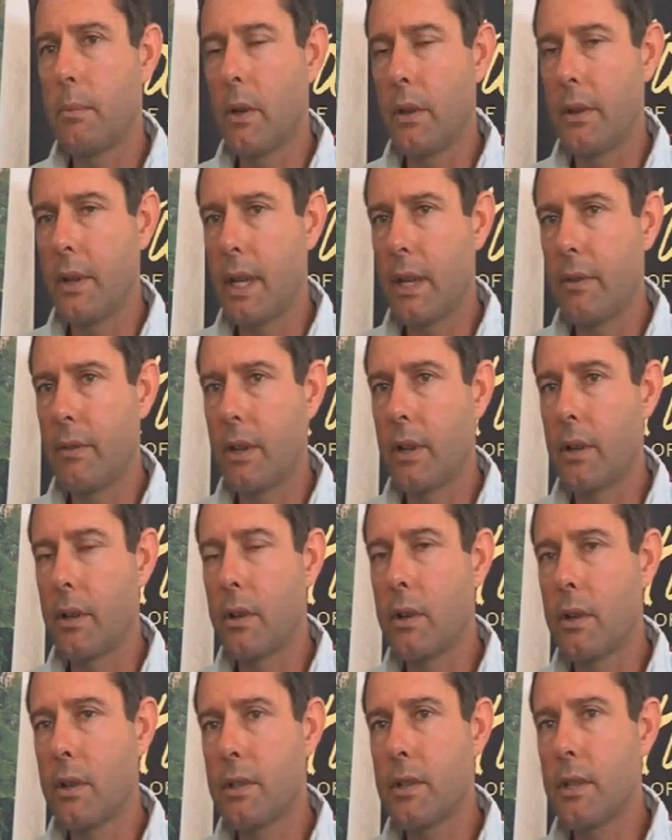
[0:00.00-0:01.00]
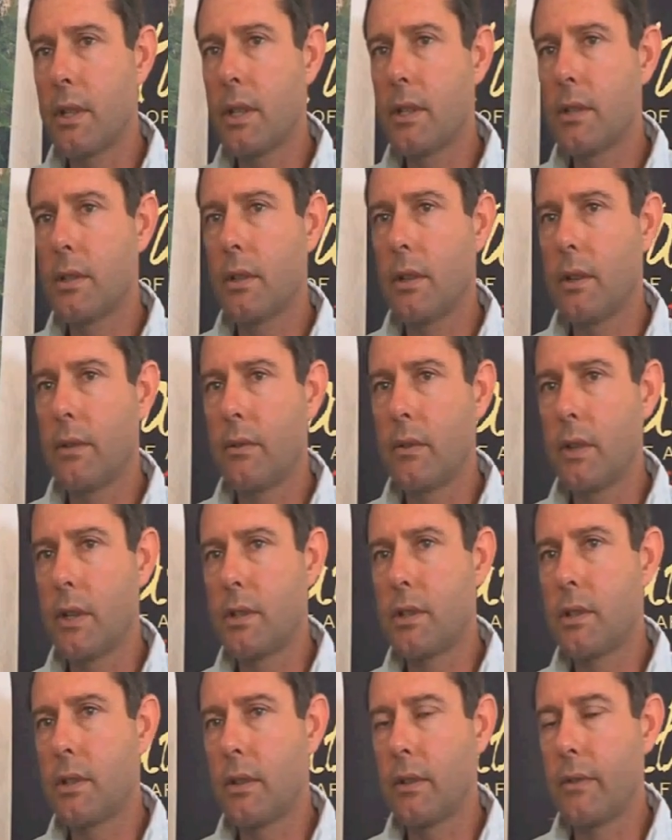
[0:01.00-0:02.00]
on the African continent, of
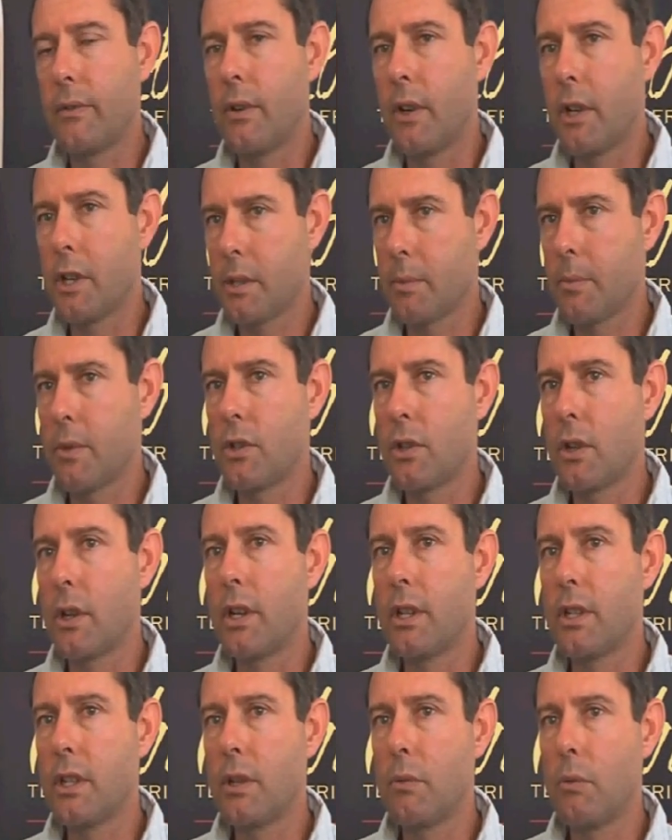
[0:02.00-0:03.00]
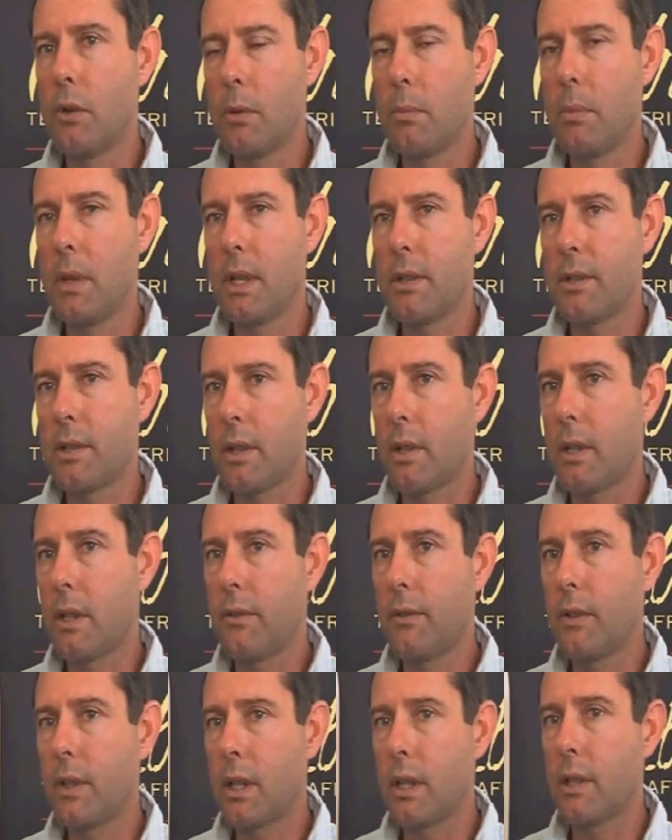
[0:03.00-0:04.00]
which the vast majority would be in South
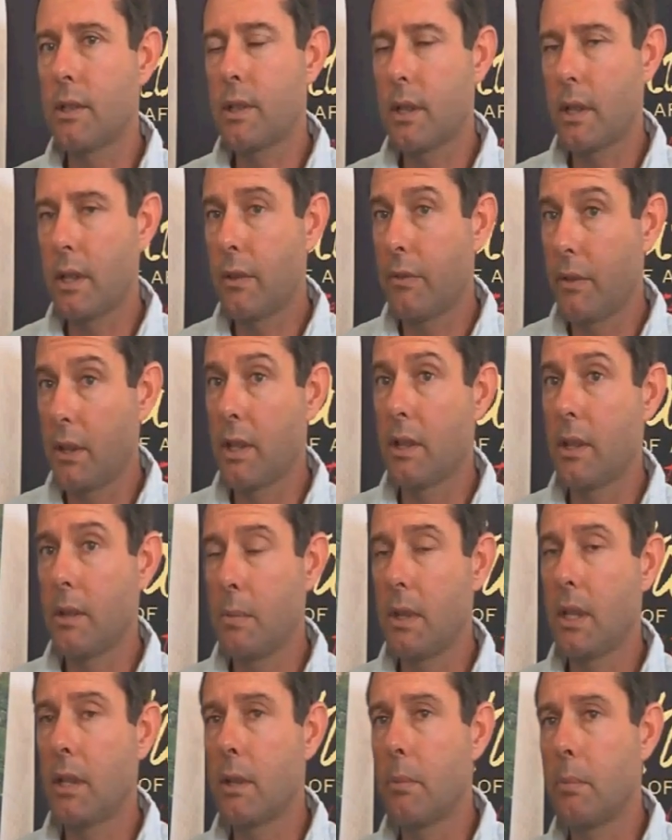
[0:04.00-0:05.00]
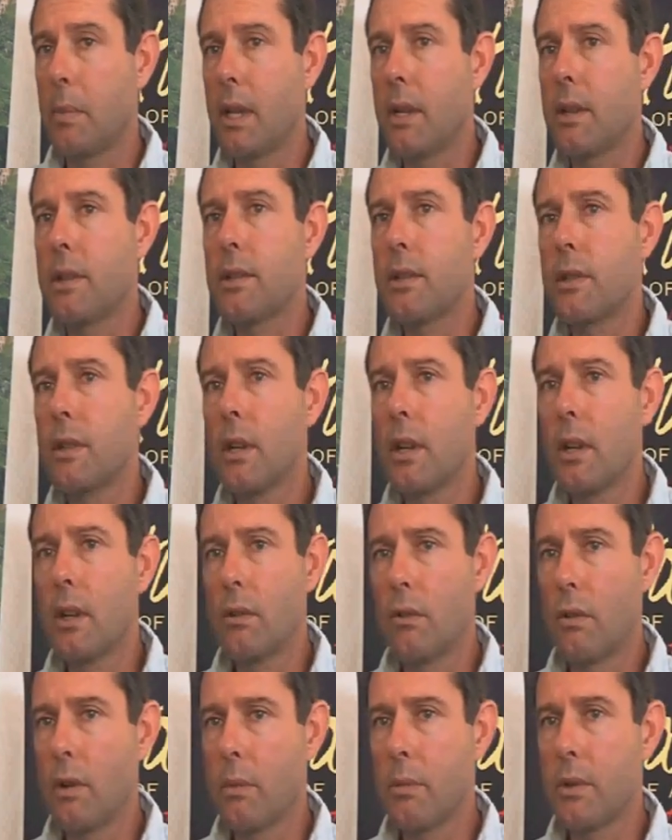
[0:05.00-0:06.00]
Africa, South Africa being the biggest
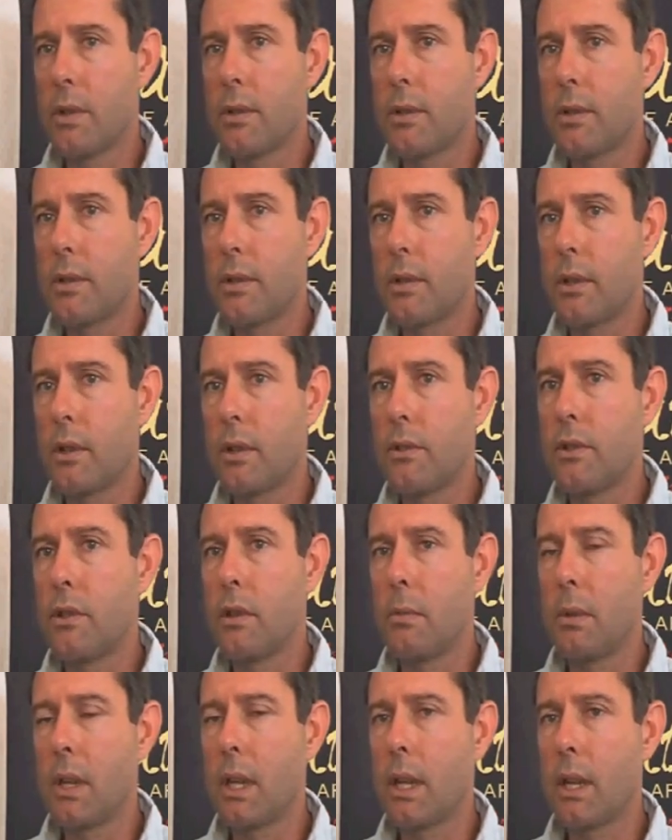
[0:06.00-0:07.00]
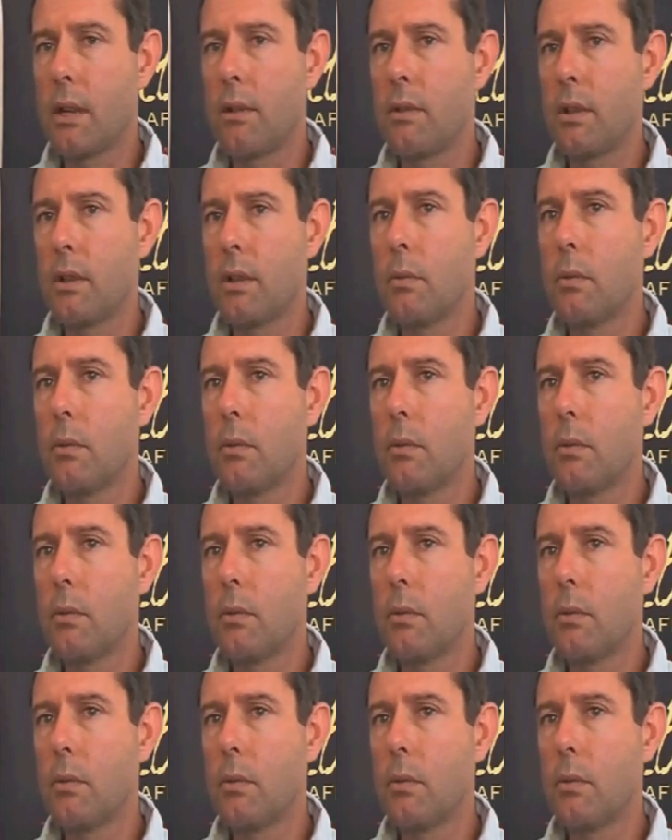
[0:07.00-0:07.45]
rooibos consuming country in the